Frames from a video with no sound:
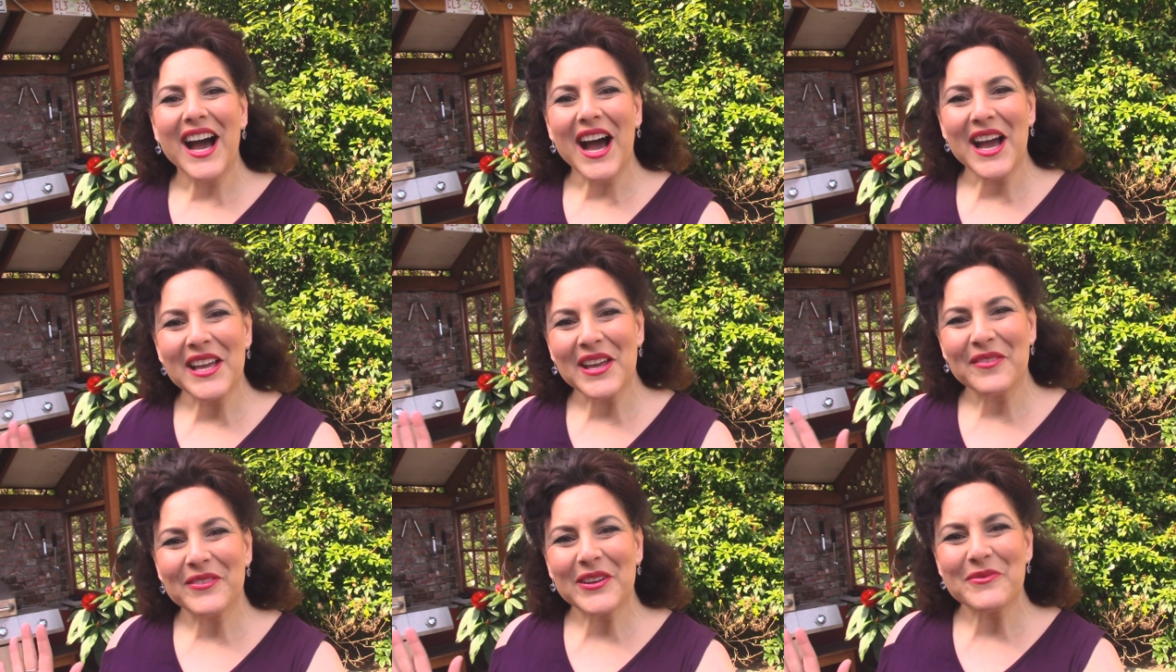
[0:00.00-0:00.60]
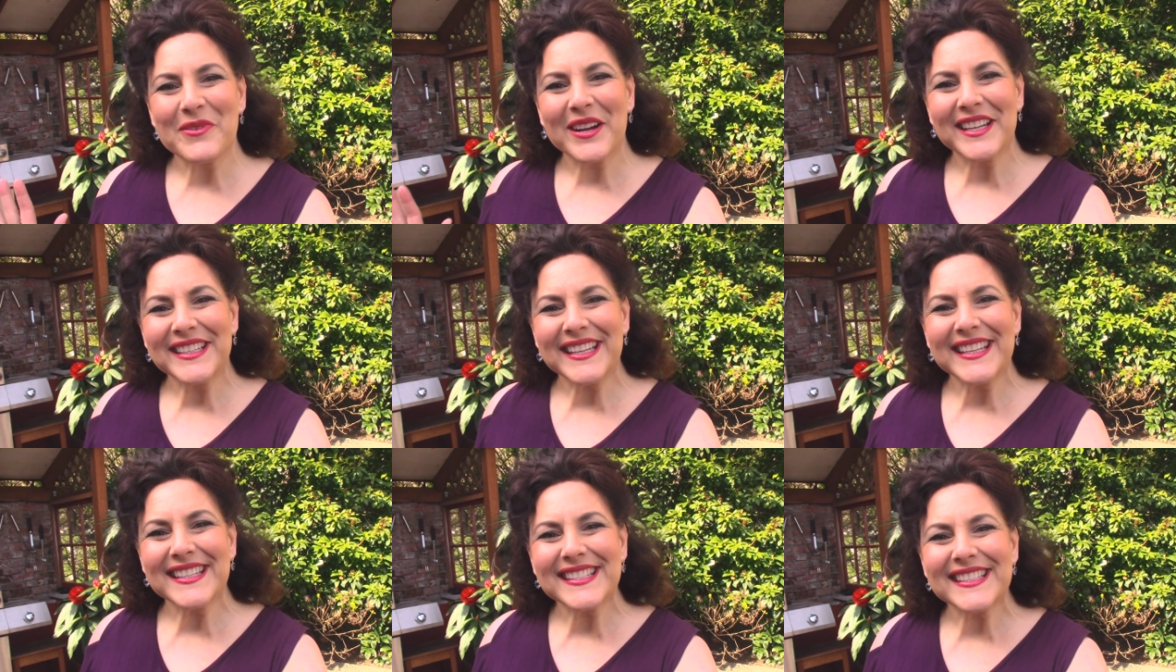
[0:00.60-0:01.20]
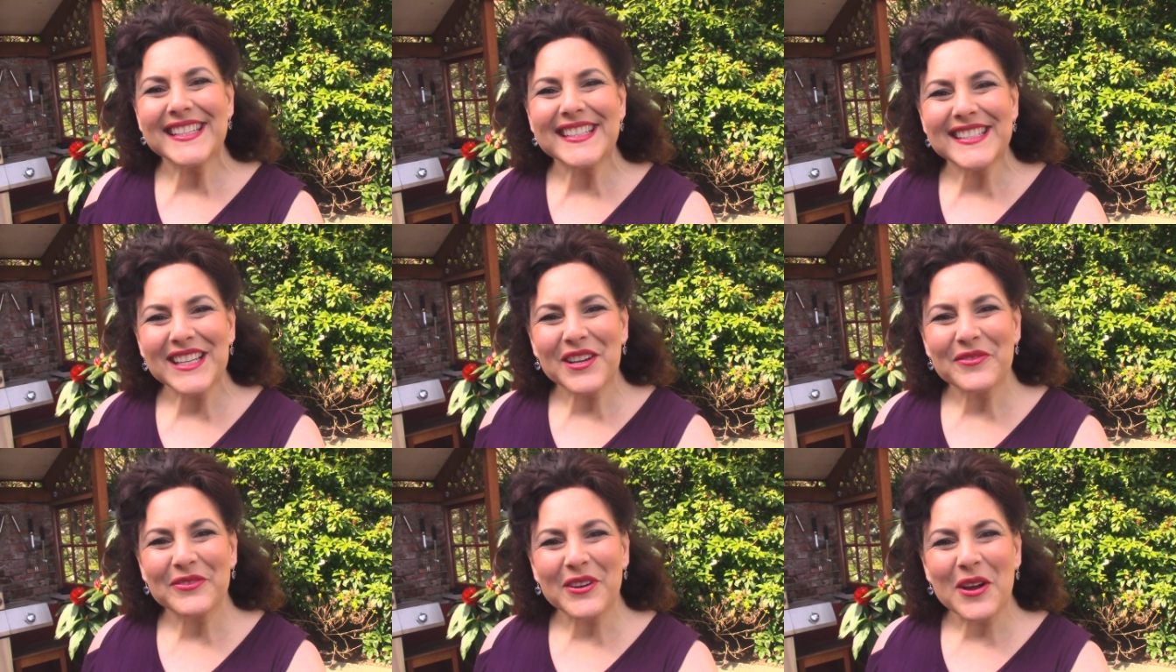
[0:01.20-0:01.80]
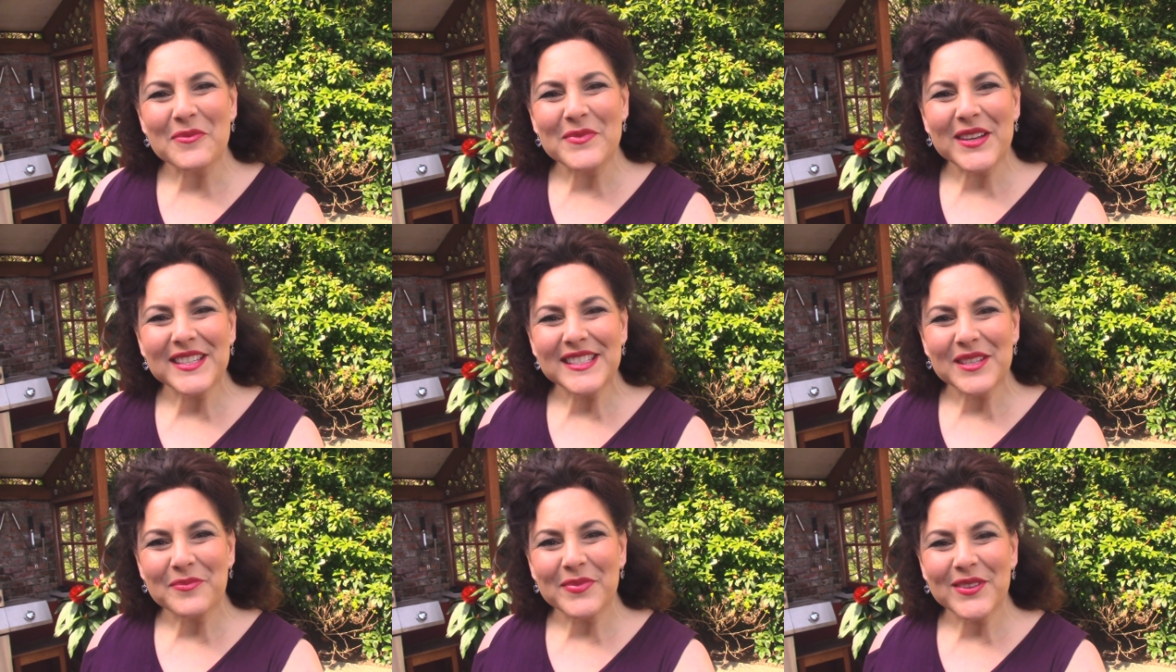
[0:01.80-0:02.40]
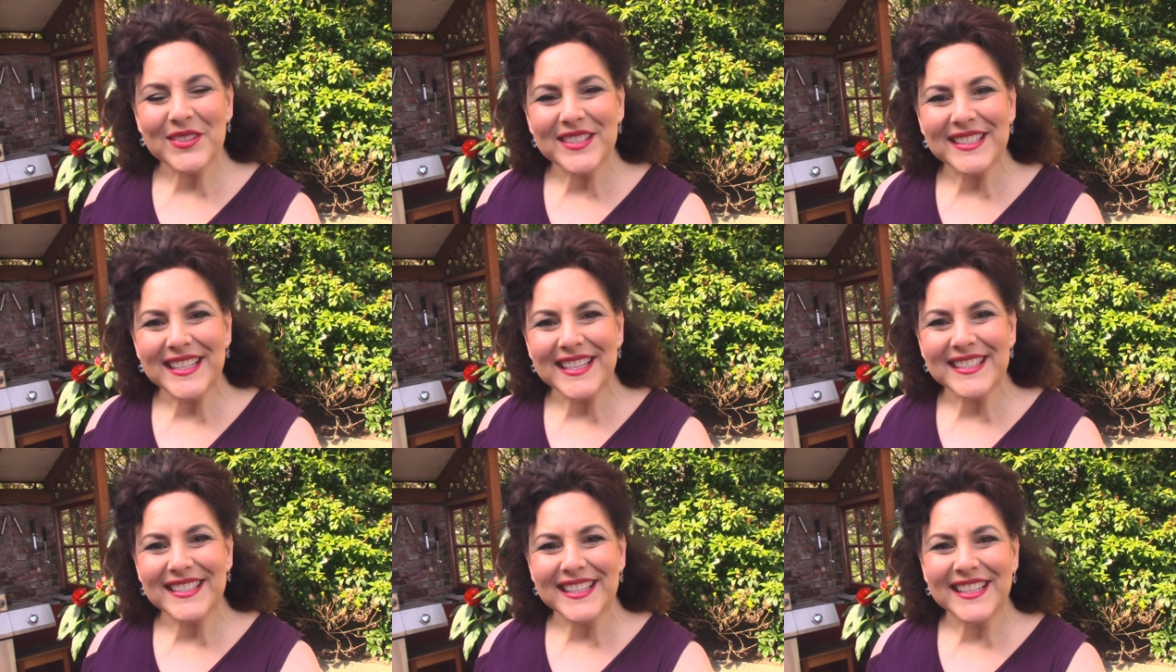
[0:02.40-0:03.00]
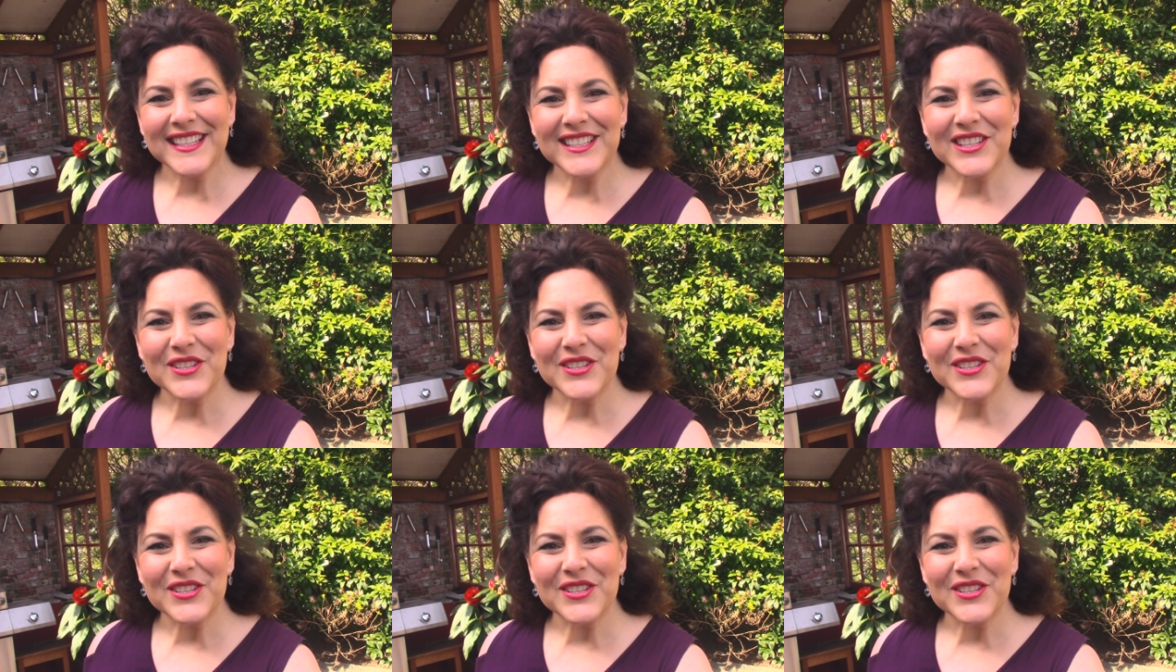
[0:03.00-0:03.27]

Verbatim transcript: Hi everyone, it's Lisa from A Simple Season.